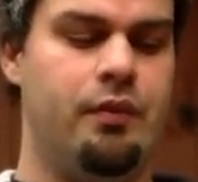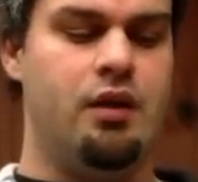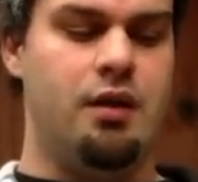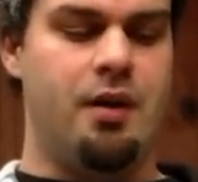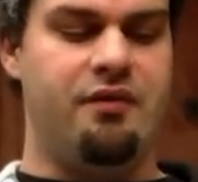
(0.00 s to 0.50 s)

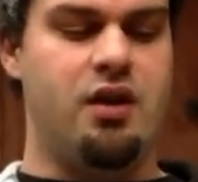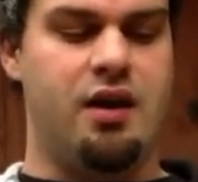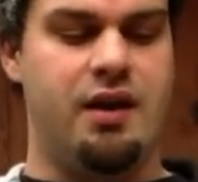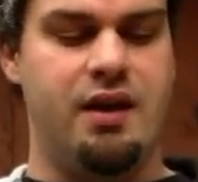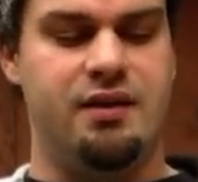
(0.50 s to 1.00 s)
I've
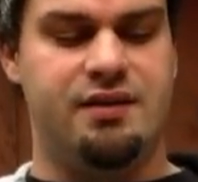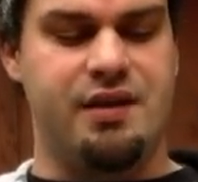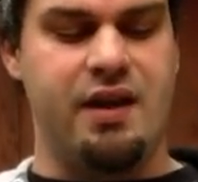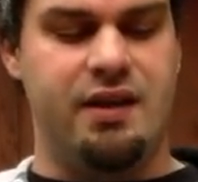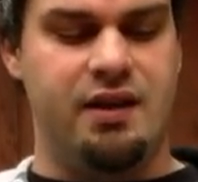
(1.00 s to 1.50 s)
gone ahead and
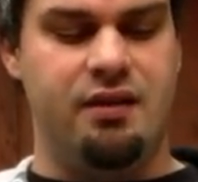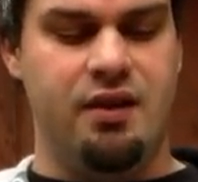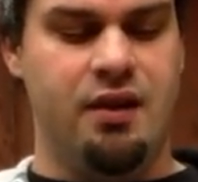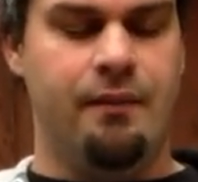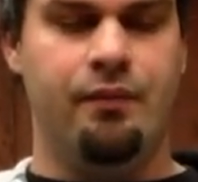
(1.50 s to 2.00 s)
sighted
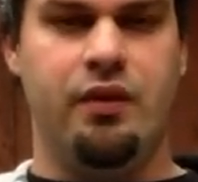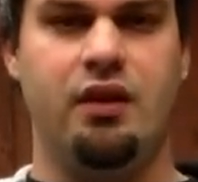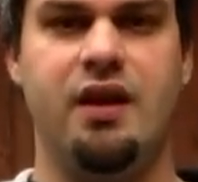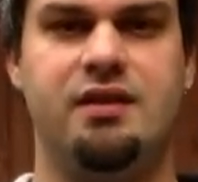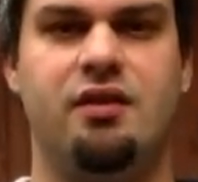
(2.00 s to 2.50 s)
in
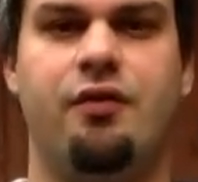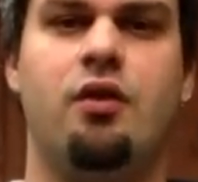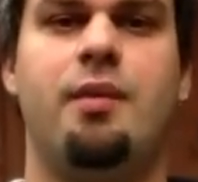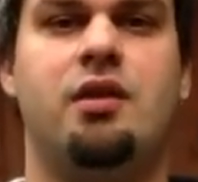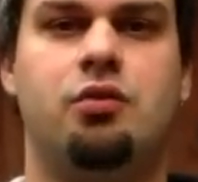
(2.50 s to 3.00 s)
the laser
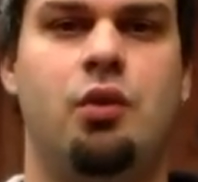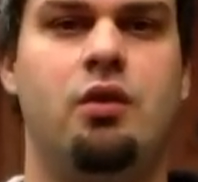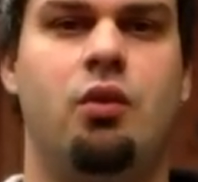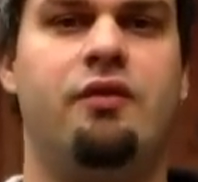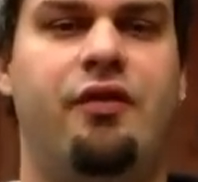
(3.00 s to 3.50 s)
for about
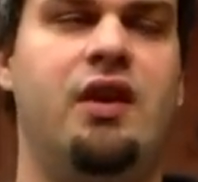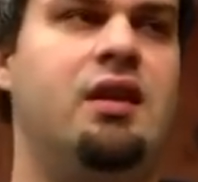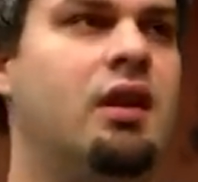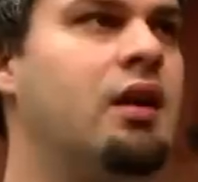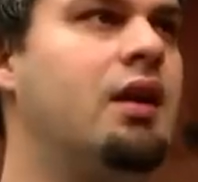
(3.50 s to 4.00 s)
21 feet.